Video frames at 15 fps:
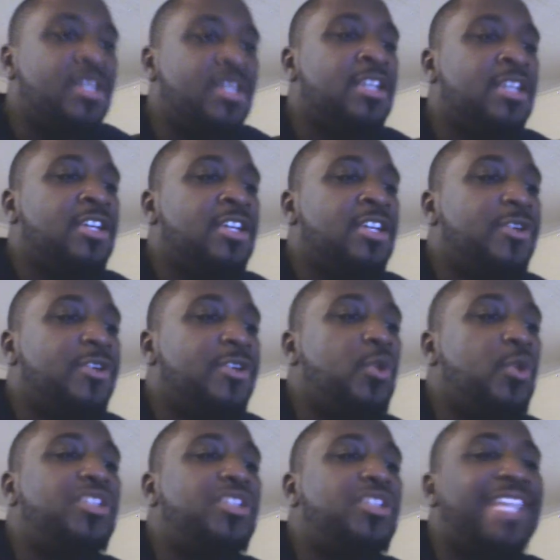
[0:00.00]
whose
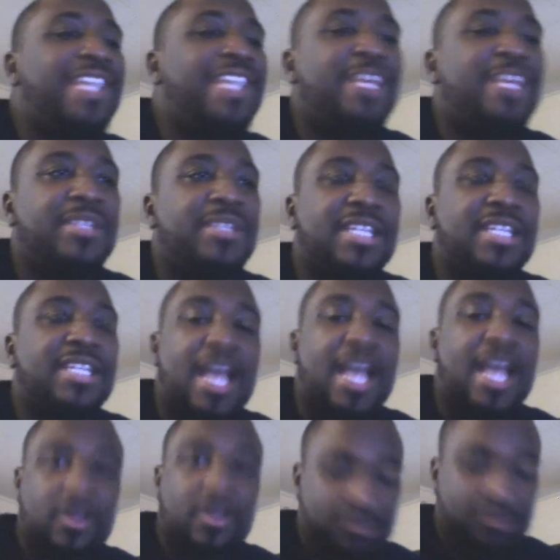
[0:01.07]
team is it now
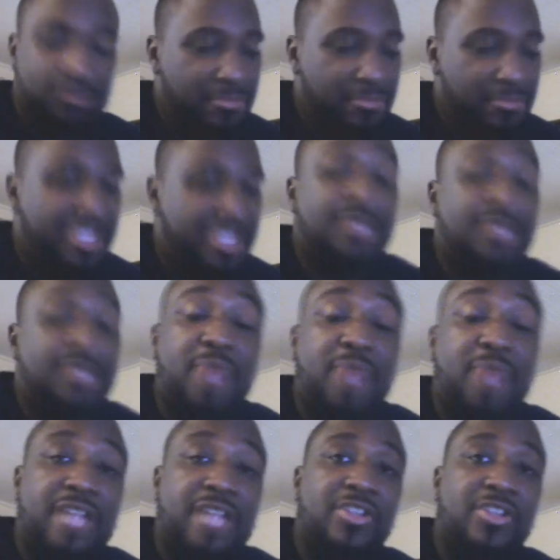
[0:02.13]
since LeBron is on the
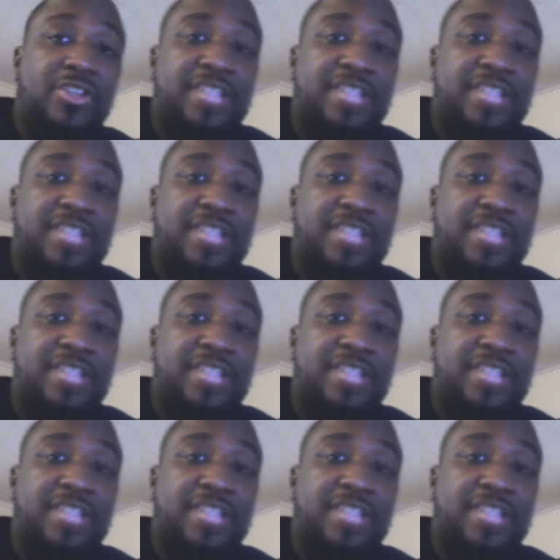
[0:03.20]
team?